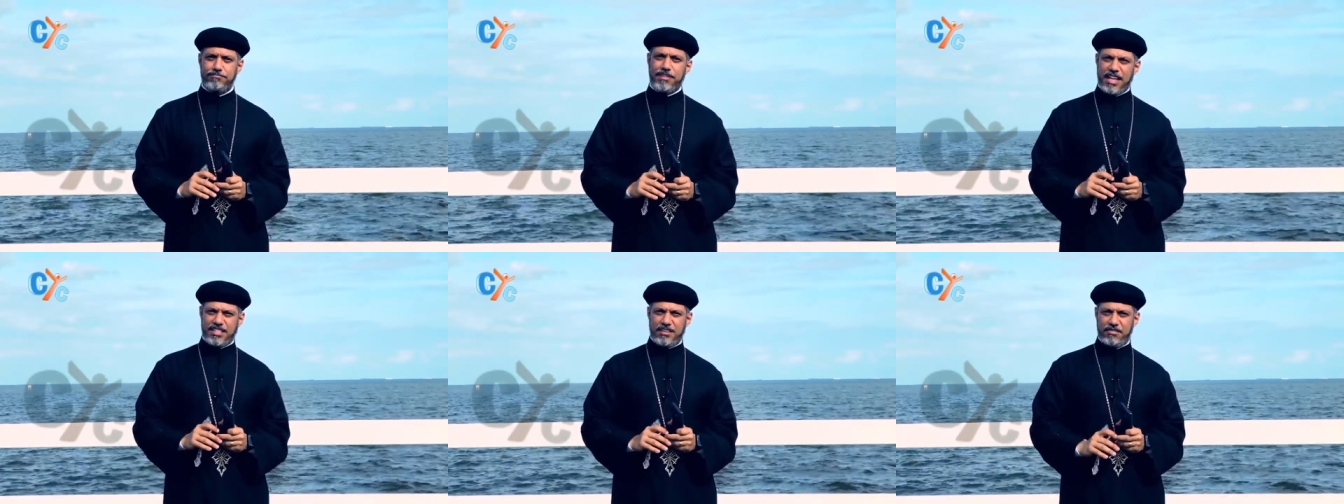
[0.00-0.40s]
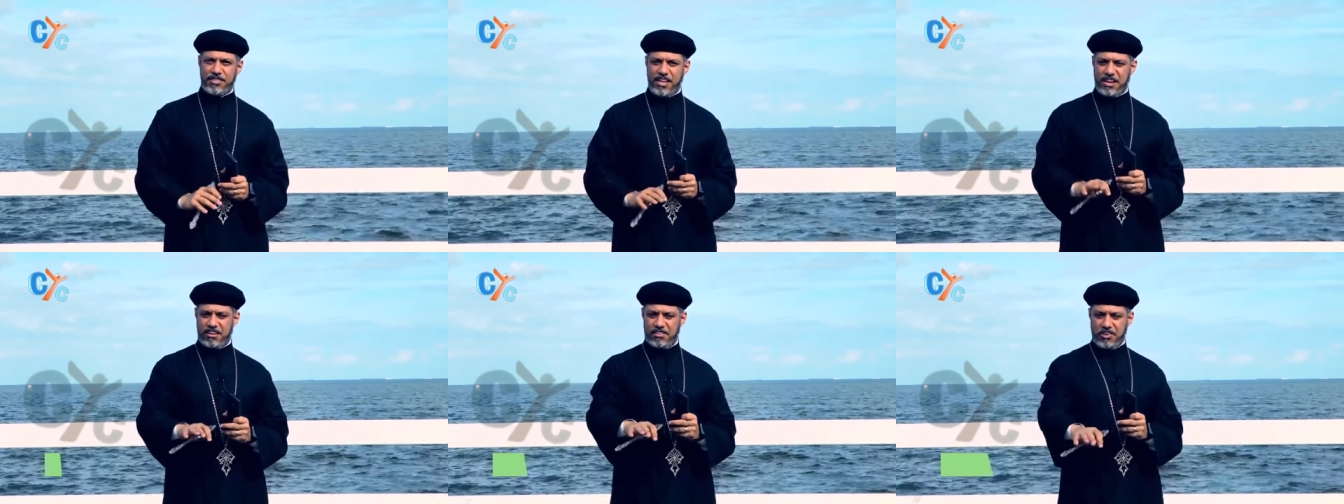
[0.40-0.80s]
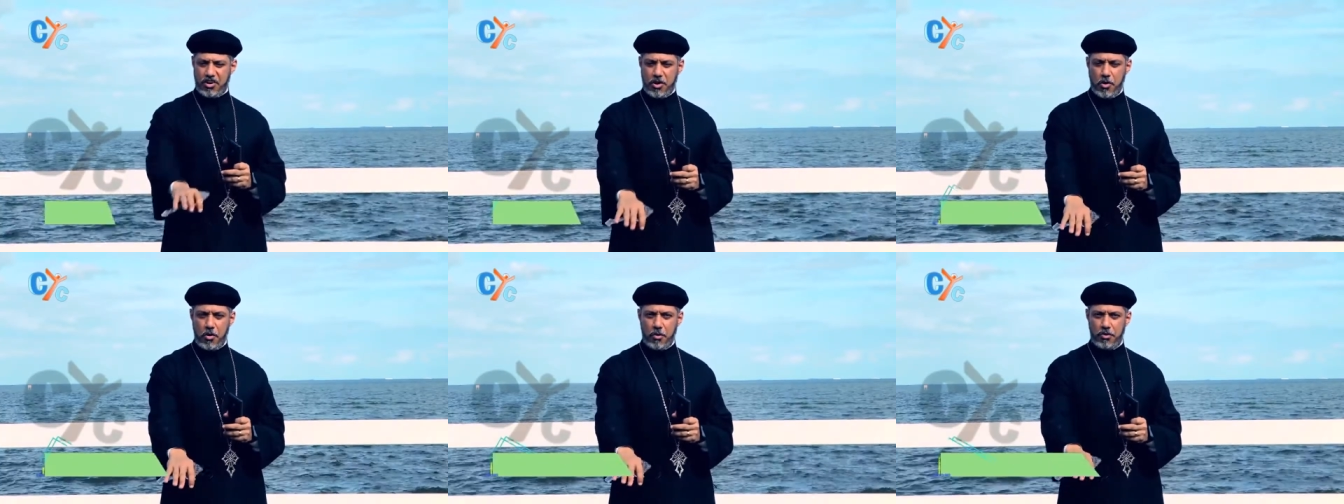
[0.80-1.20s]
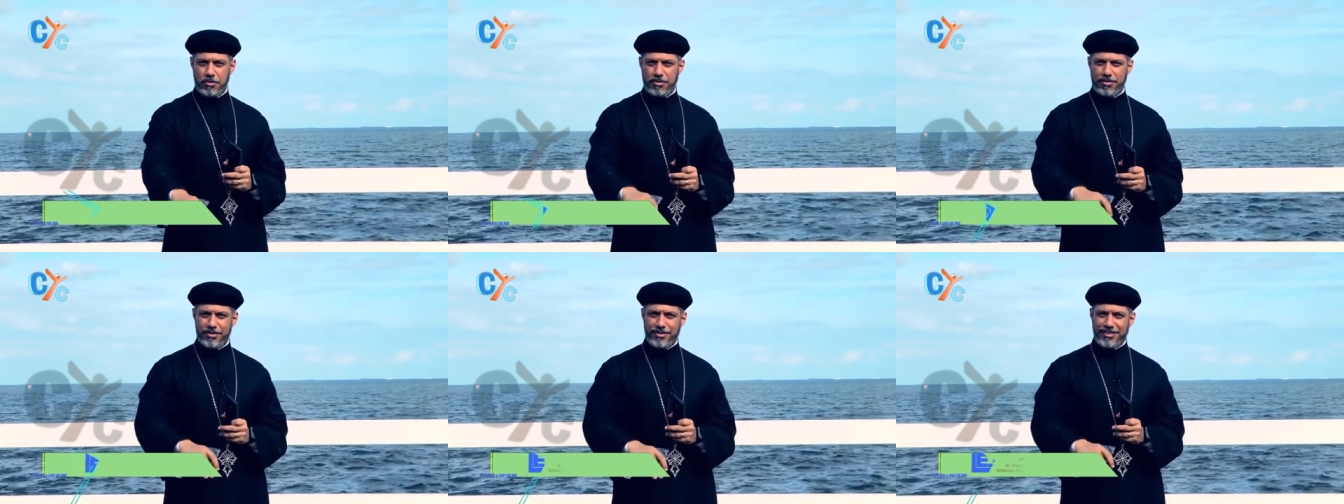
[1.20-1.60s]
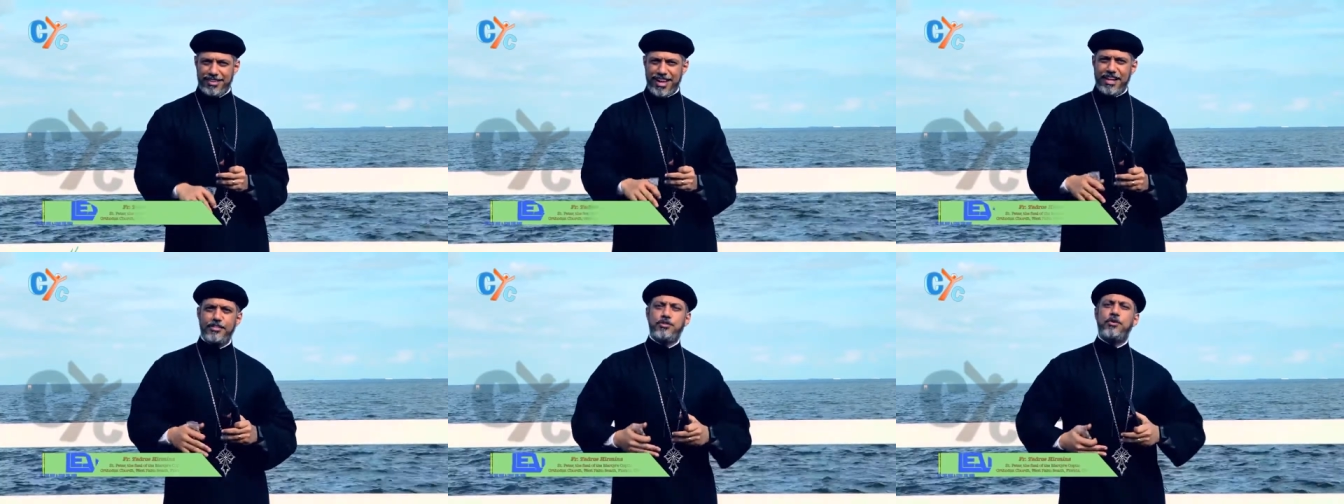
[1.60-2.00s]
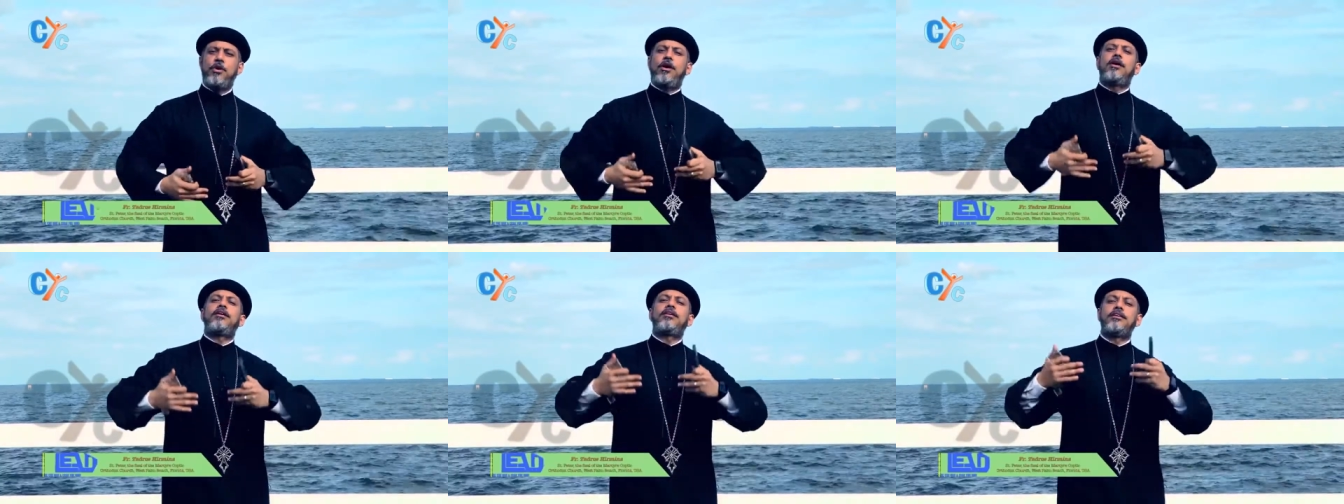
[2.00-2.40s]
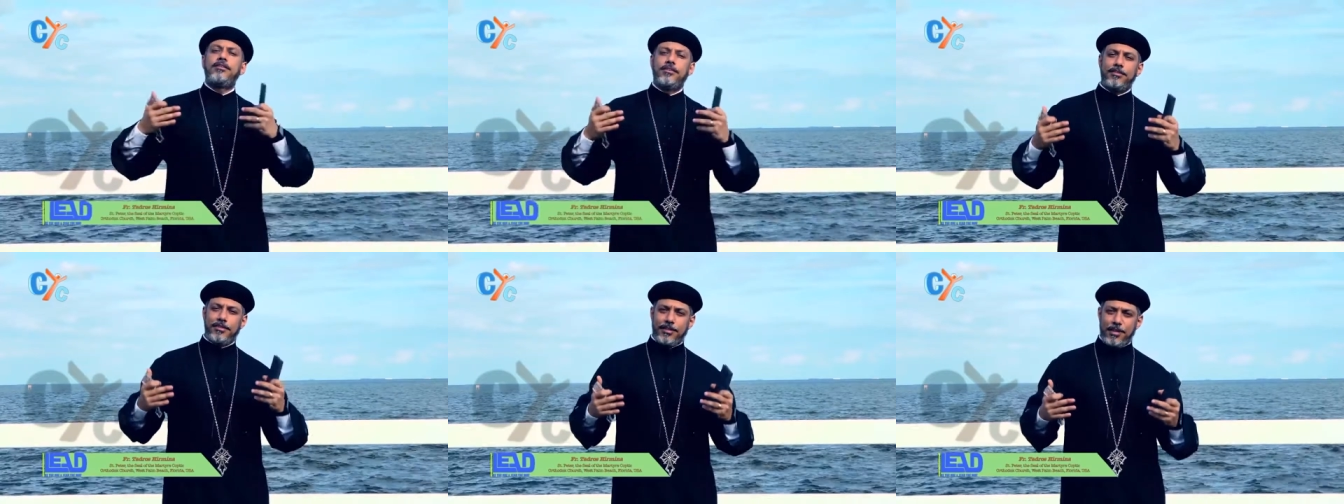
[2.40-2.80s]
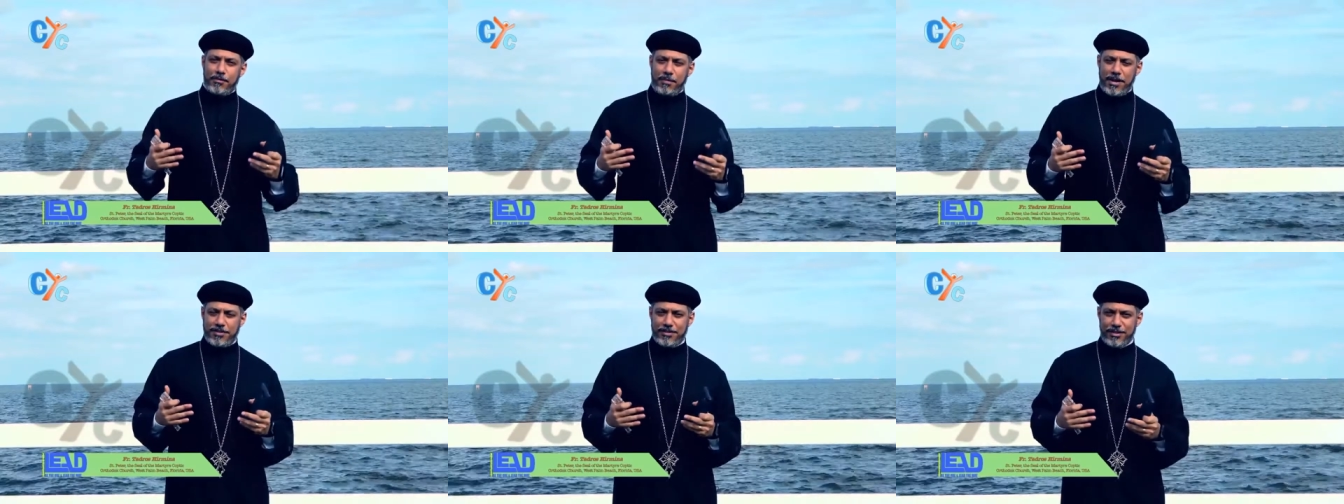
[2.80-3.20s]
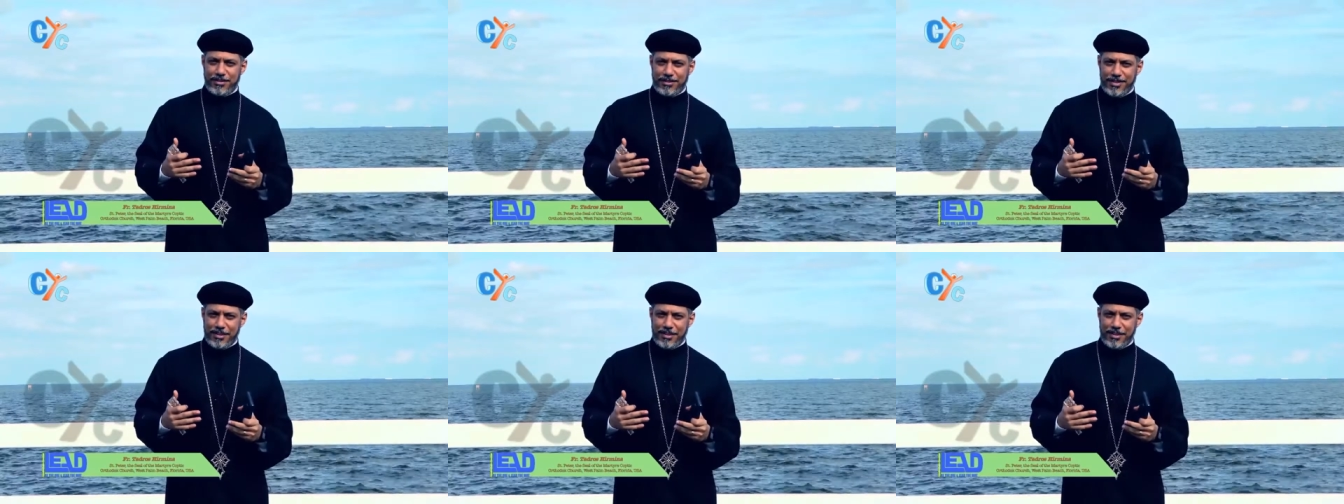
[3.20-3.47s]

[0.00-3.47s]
as if they are low and you are in a better